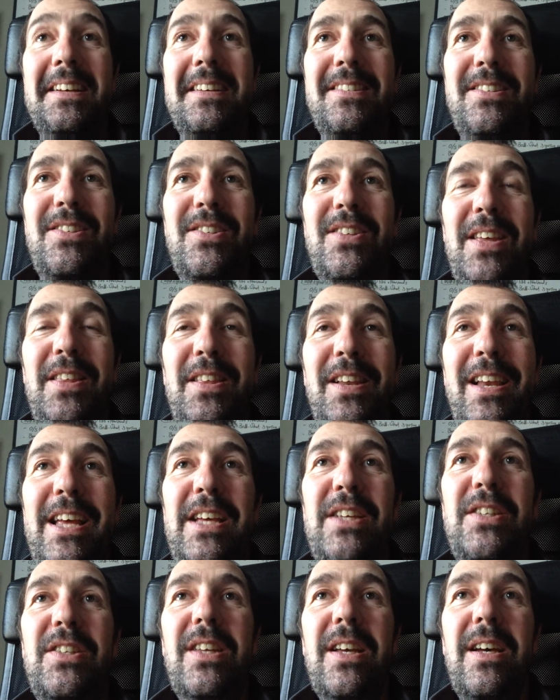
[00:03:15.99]
to say the
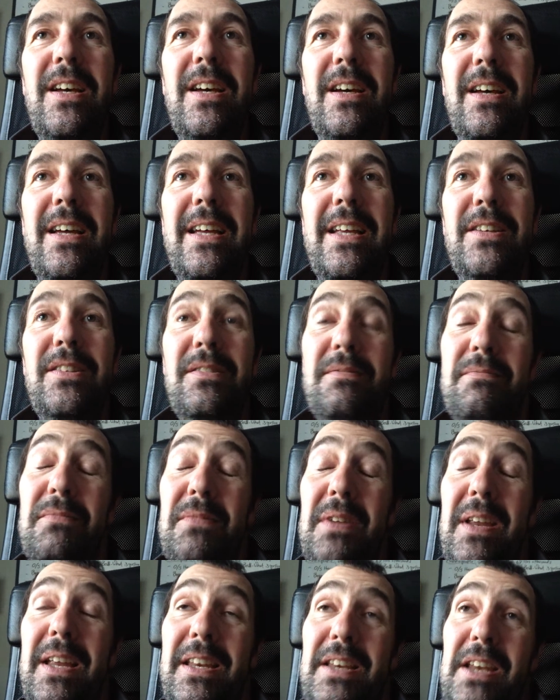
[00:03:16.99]
least,
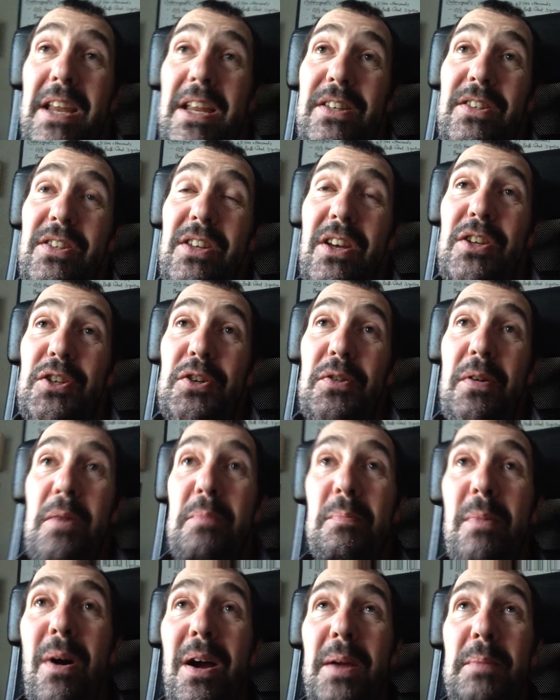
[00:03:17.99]
inside your
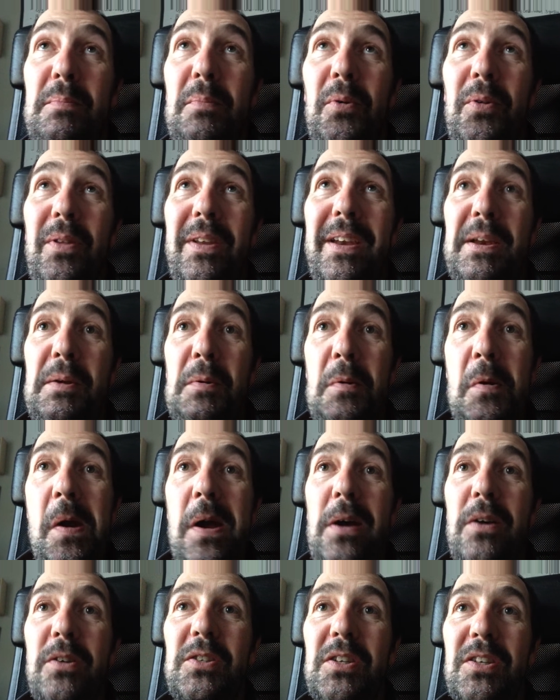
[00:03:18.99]
own mind more than anywhere
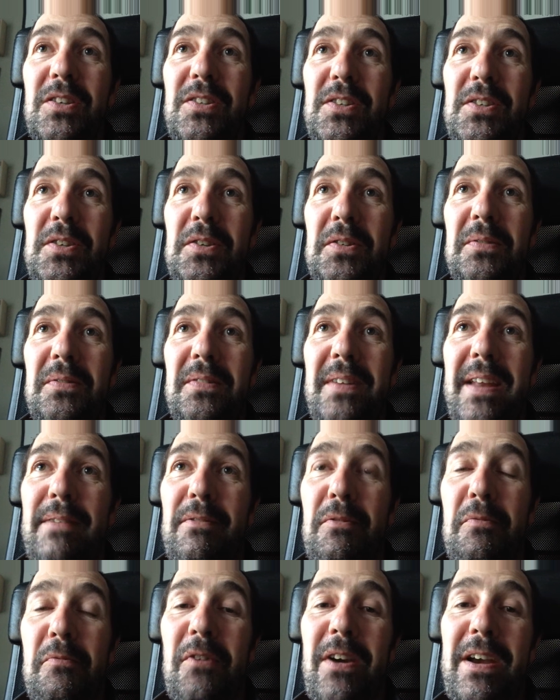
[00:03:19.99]
else, because there's
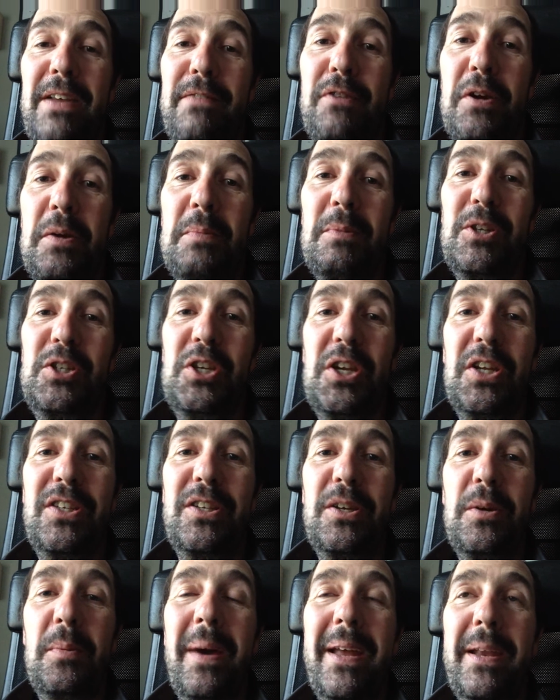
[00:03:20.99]
never really very much you can
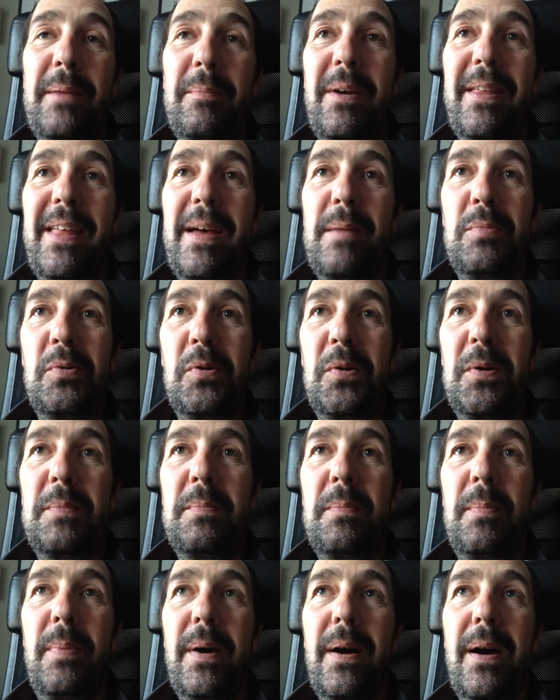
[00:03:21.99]
do about it by that
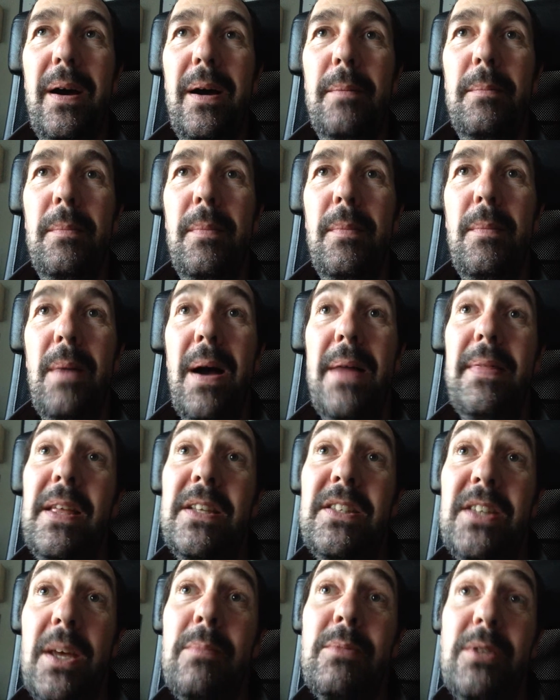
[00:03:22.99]
point. But and
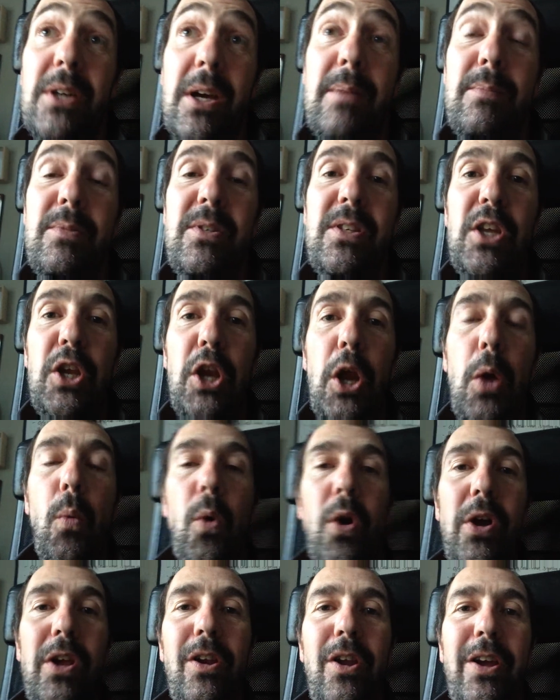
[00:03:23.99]
then sometimes, you know,
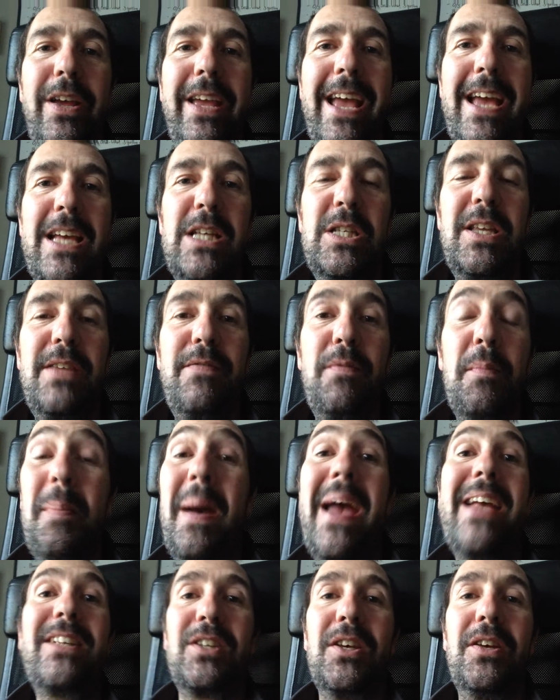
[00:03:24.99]
what you're looking at is even
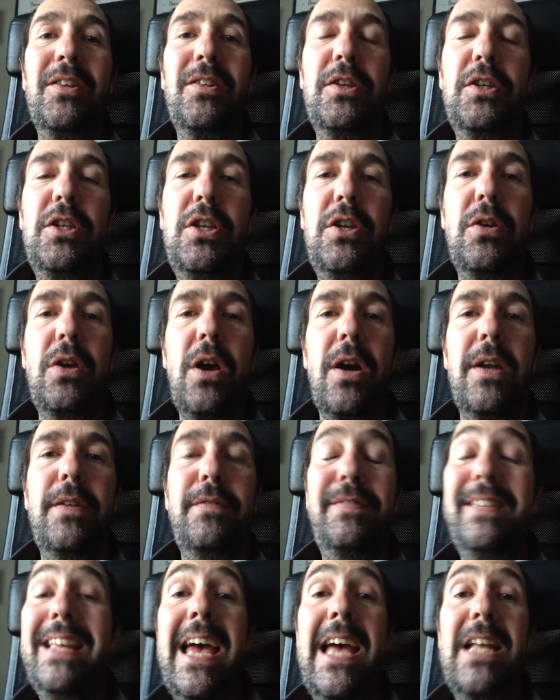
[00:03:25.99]
better than you kind
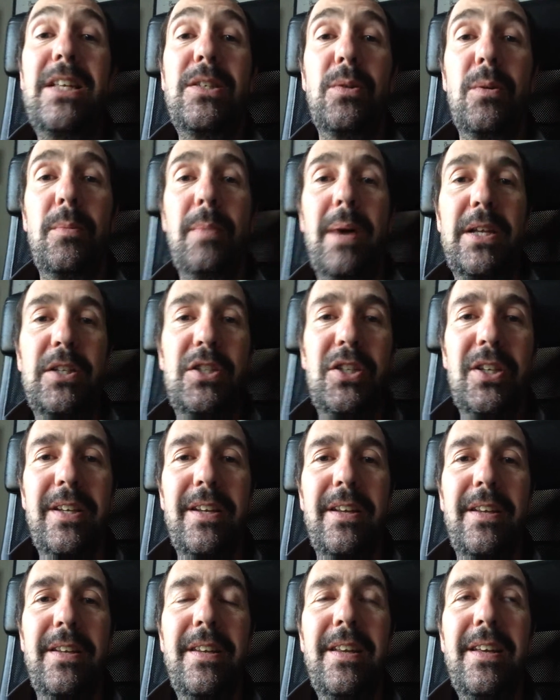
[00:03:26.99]
of dared to
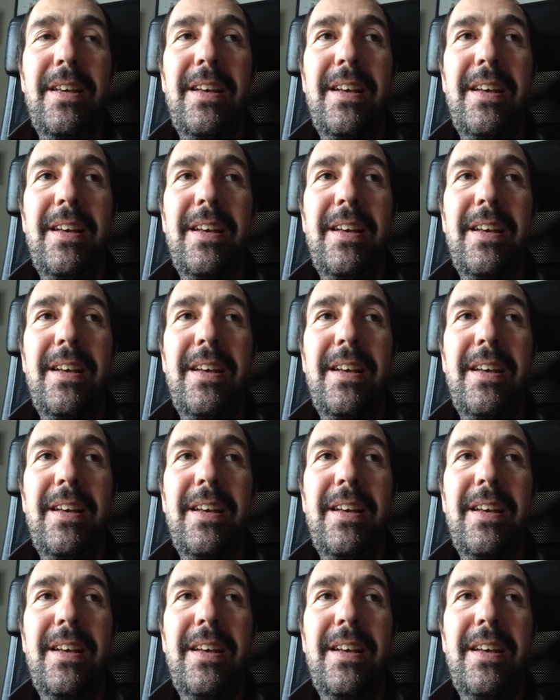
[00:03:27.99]
imagine.